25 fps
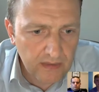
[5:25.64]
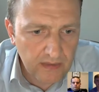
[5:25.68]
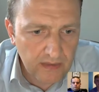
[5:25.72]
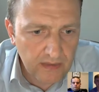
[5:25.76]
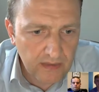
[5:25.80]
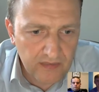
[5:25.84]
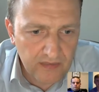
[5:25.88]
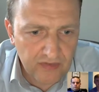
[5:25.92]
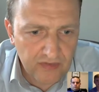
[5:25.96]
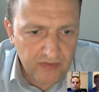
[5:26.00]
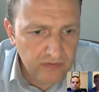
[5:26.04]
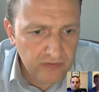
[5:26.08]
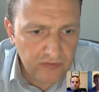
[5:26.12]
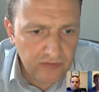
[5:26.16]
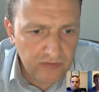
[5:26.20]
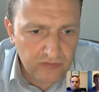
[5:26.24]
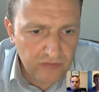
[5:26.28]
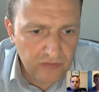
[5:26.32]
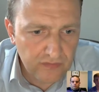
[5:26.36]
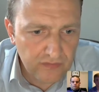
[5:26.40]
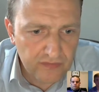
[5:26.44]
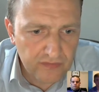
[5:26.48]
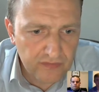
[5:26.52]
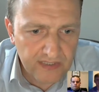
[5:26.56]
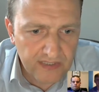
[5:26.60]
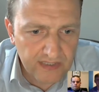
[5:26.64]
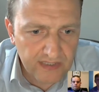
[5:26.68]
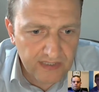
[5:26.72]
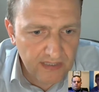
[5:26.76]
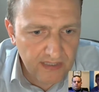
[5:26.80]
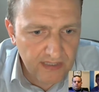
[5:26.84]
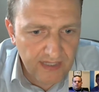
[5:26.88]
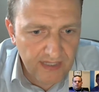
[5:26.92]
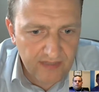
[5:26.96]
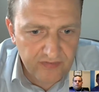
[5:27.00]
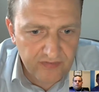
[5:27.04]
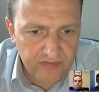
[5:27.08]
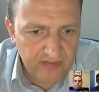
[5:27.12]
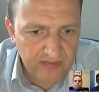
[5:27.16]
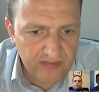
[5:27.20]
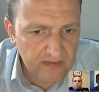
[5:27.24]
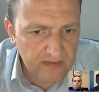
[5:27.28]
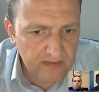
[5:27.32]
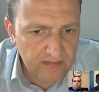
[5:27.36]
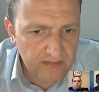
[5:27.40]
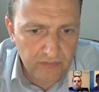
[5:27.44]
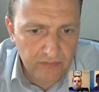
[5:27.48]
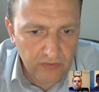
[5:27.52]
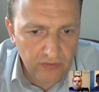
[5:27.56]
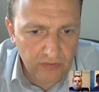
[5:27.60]
He's in the John Deere
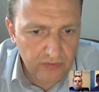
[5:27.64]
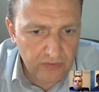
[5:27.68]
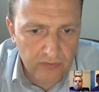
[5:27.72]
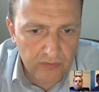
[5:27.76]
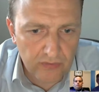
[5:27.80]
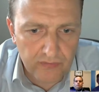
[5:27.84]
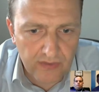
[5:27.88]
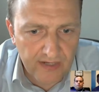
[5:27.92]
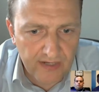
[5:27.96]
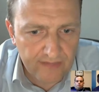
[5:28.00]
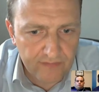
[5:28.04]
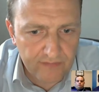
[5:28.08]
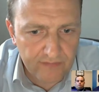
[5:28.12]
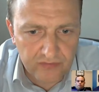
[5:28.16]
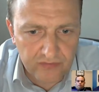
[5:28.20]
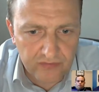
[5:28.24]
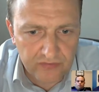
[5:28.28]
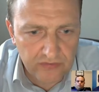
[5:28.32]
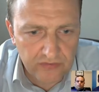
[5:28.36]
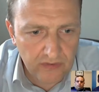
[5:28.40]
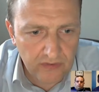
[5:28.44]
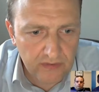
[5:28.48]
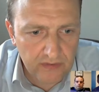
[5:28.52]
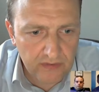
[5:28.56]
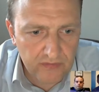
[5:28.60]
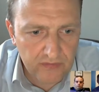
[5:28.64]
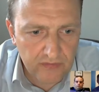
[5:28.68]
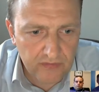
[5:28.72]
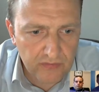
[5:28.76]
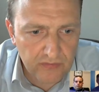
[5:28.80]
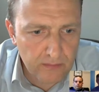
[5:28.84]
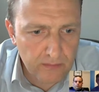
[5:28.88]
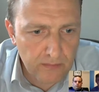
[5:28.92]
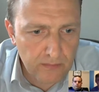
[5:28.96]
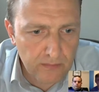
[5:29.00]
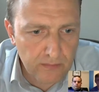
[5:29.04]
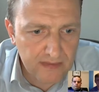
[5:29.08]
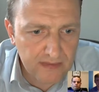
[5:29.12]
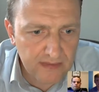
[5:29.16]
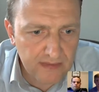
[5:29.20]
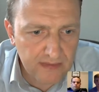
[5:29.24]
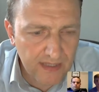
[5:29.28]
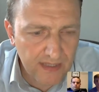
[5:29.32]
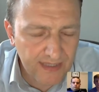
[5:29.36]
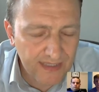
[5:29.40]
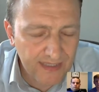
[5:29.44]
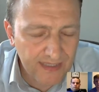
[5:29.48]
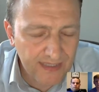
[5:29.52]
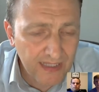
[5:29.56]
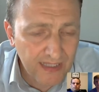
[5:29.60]
Classic, not going to arrive in Scotland until
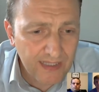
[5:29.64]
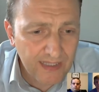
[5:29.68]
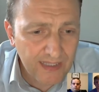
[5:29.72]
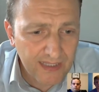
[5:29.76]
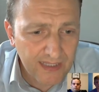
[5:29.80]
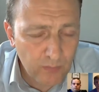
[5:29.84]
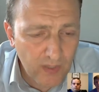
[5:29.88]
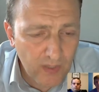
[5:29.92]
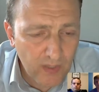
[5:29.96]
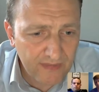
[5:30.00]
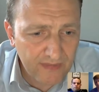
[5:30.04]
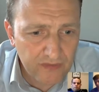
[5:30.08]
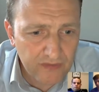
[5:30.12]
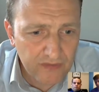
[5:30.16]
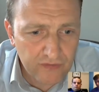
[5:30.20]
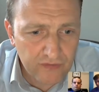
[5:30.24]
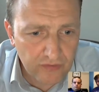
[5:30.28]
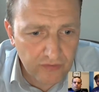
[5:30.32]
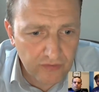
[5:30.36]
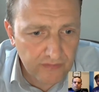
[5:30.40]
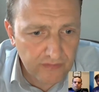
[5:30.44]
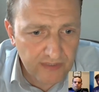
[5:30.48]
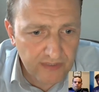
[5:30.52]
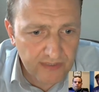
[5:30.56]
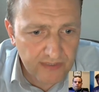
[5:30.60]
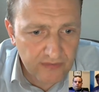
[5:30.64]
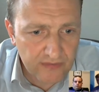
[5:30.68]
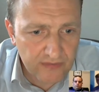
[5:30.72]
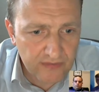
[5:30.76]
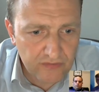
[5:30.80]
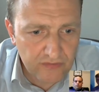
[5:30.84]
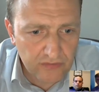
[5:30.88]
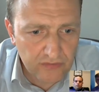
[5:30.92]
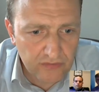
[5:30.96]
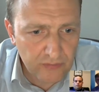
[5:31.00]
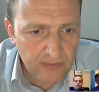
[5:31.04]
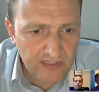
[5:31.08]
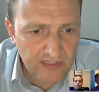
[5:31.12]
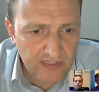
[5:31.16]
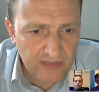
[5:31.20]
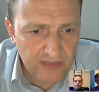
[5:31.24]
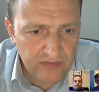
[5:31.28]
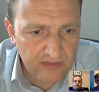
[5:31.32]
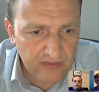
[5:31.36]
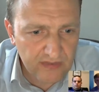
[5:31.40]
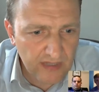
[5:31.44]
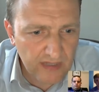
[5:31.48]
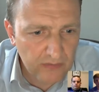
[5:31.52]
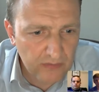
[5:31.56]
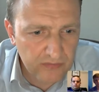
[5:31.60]
Monday. He won the John Deere 2
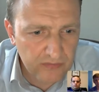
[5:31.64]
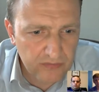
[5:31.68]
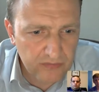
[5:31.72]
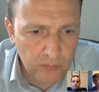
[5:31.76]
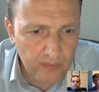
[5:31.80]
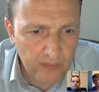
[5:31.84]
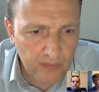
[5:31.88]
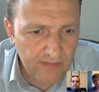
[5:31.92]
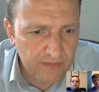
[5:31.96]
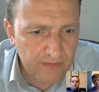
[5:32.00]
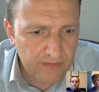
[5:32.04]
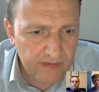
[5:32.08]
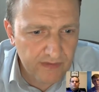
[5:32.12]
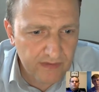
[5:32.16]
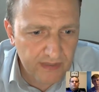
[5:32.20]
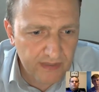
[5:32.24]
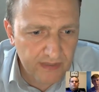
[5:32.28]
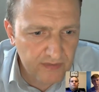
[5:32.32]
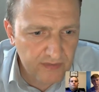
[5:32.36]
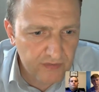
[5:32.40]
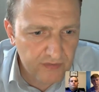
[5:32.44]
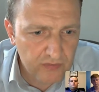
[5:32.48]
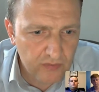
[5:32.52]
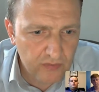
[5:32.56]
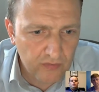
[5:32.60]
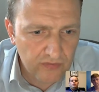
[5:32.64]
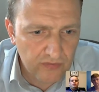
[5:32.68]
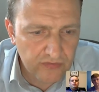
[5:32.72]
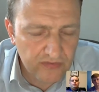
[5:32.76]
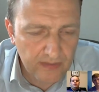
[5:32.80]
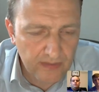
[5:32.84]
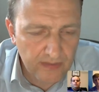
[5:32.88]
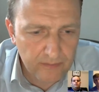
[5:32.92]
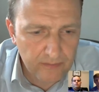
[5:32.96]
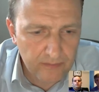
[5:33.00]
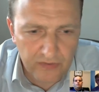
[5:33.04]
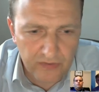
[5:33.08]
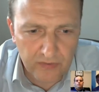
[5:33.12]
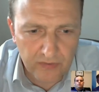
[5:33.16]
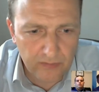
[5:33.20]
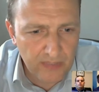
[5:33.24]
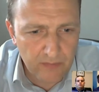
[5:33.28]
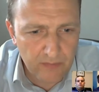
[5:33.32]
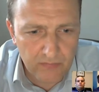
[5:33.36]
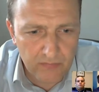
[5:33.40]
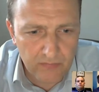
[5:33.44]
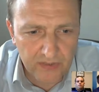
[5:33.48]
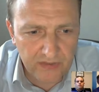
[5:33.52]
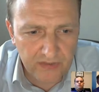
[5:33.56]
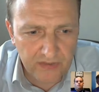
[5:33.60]
years ago, so whether he's got some
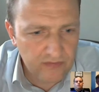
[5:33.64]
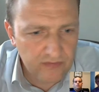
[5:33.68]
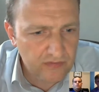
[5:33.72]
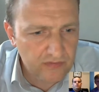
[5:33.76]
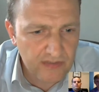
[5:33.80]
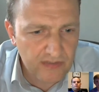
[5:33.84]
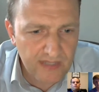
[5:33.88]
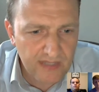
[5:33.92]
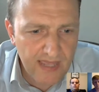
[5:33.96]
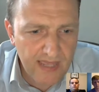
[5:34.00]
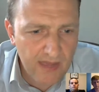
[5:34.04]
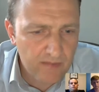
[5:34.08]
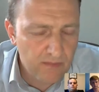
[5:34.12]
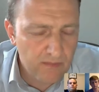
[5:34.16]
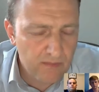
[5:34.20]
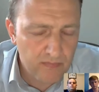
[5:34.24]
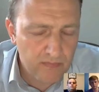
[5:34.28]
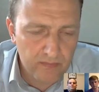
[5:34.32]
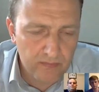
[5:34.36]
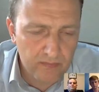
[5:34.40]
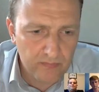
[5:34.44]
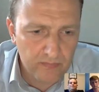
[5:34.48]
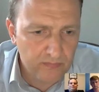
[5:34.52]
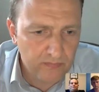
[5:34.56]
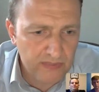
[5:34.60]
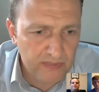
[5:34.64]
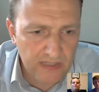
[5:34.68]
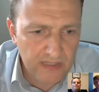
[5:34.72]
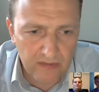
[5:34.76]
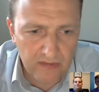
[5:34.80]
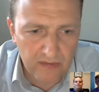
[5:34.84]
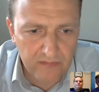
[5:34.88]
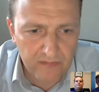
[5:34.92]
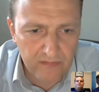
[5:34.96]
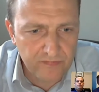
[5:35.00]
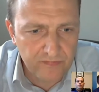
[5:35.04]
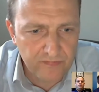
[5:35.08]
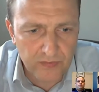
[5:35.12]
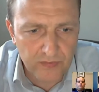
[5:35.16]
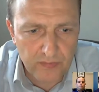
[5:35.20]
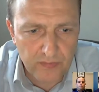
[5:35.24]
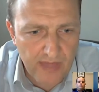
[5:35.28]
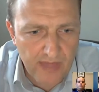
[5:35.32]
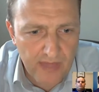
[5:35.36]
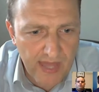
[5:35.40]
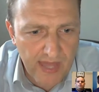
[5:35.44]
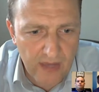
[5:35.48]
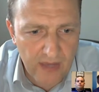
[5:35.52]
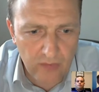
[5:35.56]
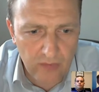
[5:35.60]
commitment to them, you know, through
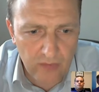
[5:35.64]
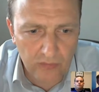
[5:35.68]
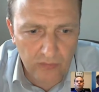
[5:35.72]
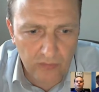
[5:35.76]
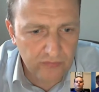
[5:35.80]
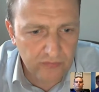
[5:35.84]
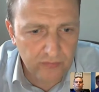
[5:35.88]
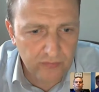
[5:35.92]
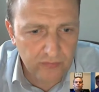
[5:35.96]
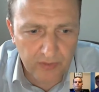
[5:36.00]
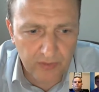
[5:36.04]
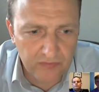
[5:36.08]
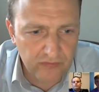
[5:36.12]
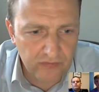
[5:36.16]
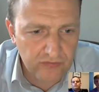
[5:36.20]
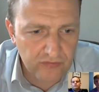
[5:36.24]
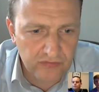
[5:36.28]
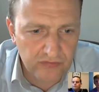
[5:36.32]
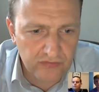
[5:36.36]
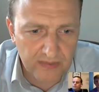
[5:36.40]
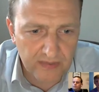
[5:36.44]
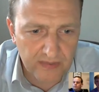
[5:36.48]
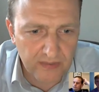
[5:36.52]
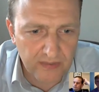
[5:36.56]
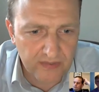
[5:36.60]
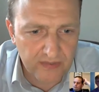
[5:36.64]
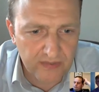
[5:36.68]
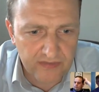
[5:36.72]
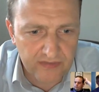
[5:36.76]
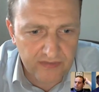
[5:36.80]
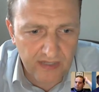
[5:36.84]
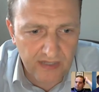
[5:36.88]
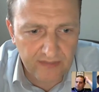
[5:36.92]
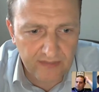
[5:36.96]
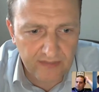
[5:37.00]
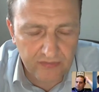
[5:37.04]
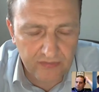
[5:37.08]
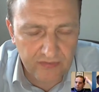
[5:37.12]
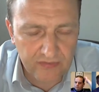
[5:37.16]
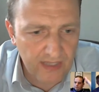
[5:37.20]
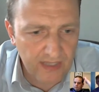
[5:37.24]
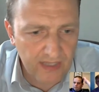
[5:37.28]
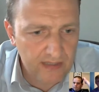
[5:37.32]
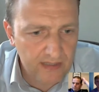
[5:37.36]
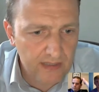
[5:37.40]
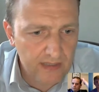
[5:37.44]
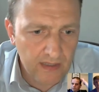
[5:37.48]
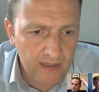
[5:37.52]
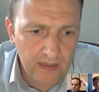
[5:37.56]
that or sponsorship, as Dave said,